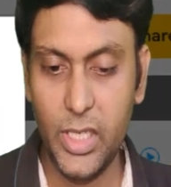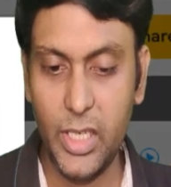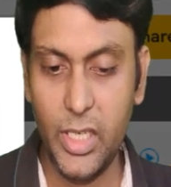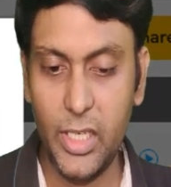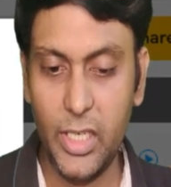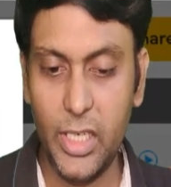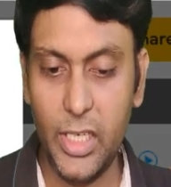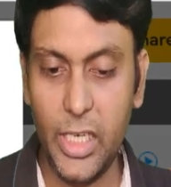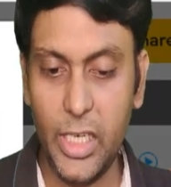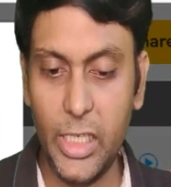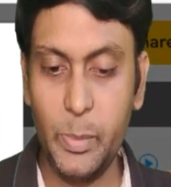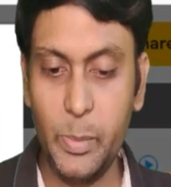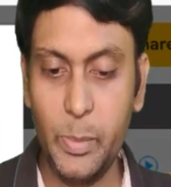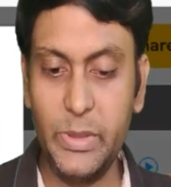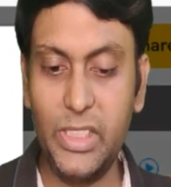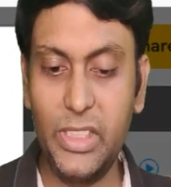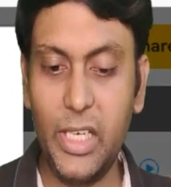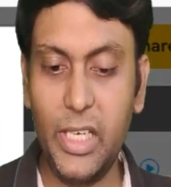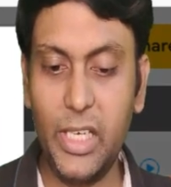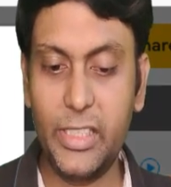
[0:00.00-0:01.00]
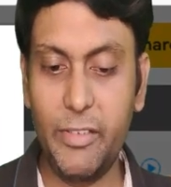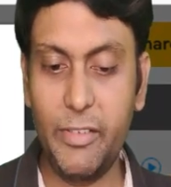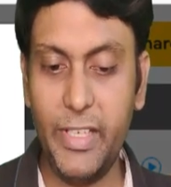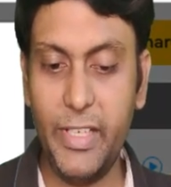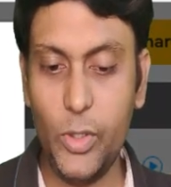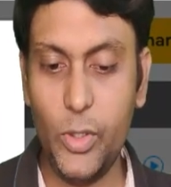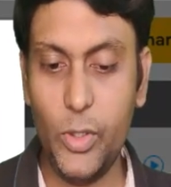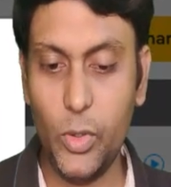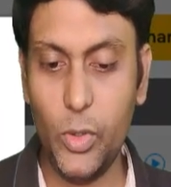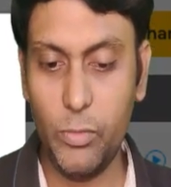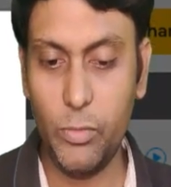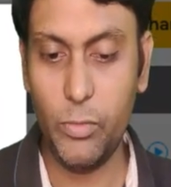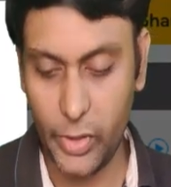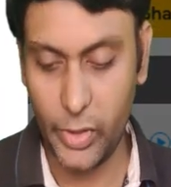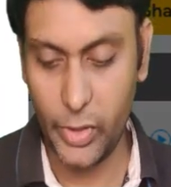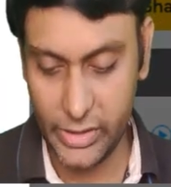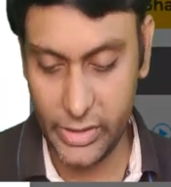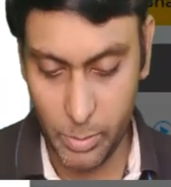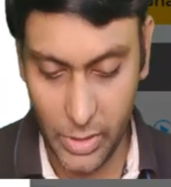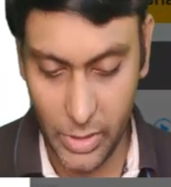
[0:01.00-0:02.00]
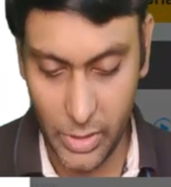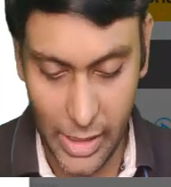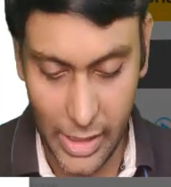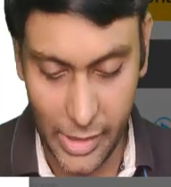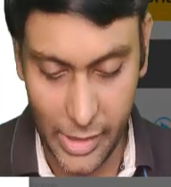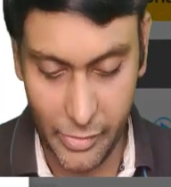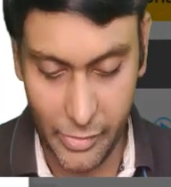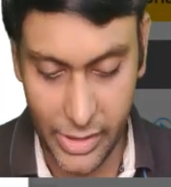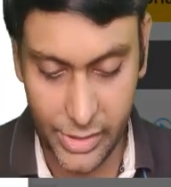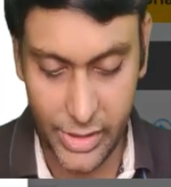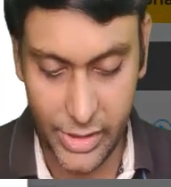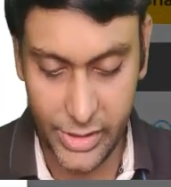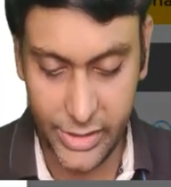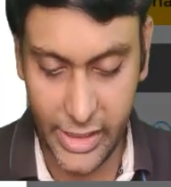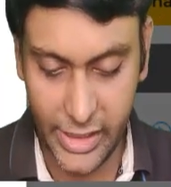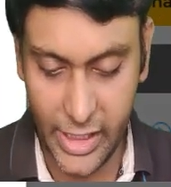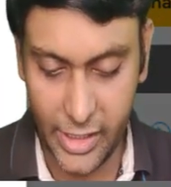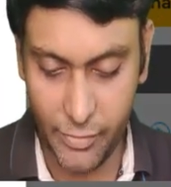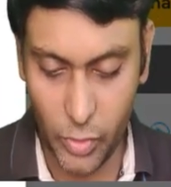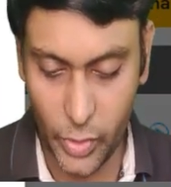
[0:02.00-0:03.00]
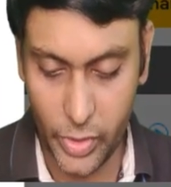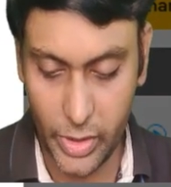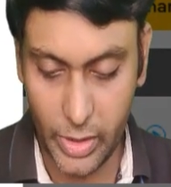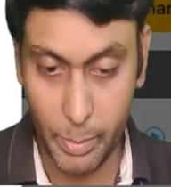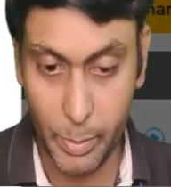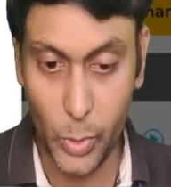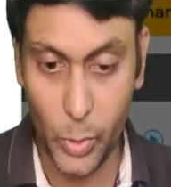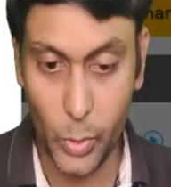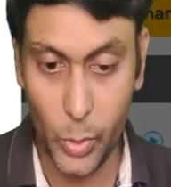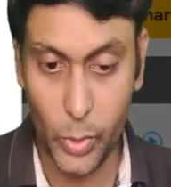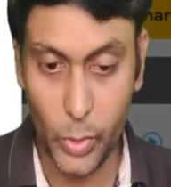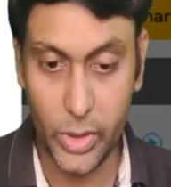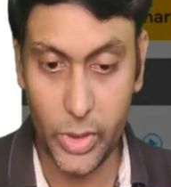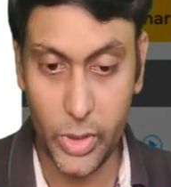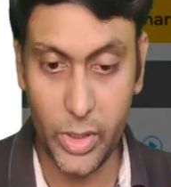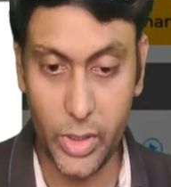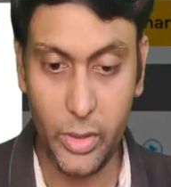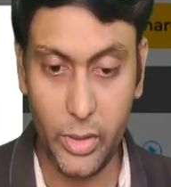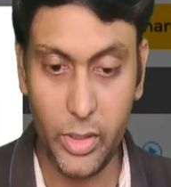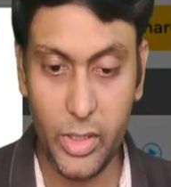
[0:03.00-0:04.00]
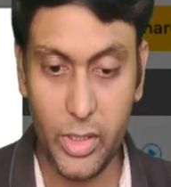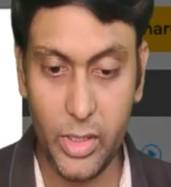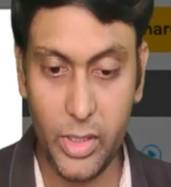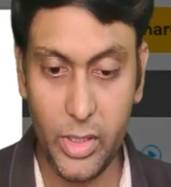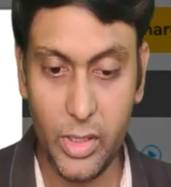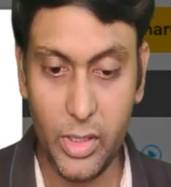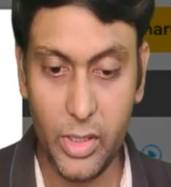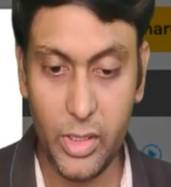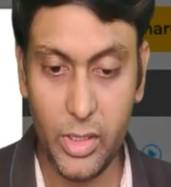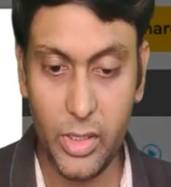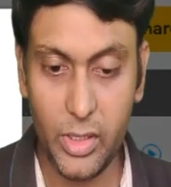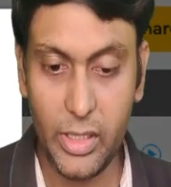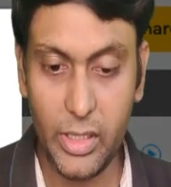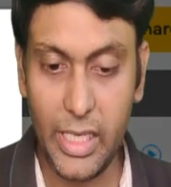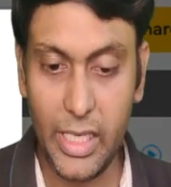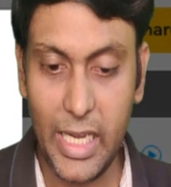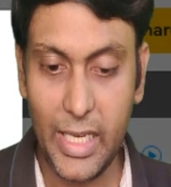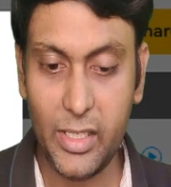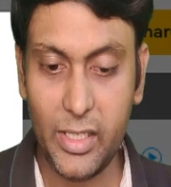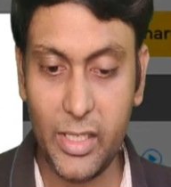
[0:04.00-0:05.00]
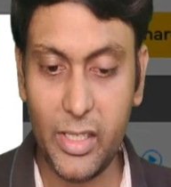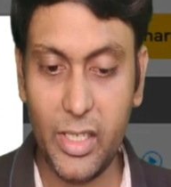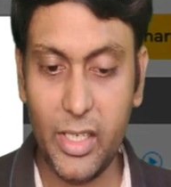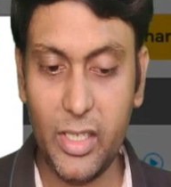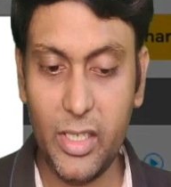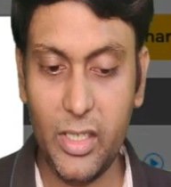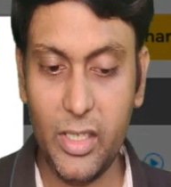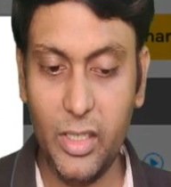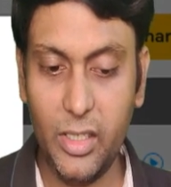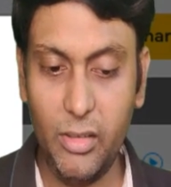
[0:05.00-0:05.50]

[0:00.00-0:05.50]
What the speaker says: Let me select a video. For example, I was just checking for computer and click here.